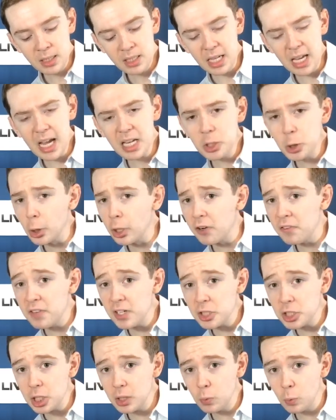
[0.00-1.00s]
You got
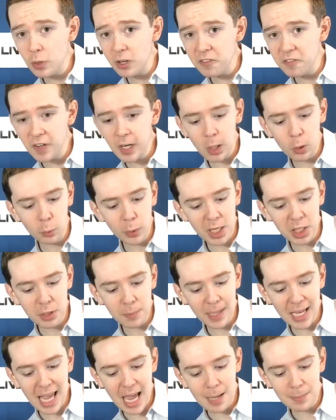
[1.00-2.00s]
Eurovision, Will Ferrell,
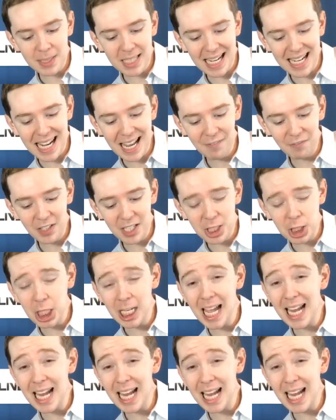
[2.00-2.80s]
Rachel McAdams on Netflix.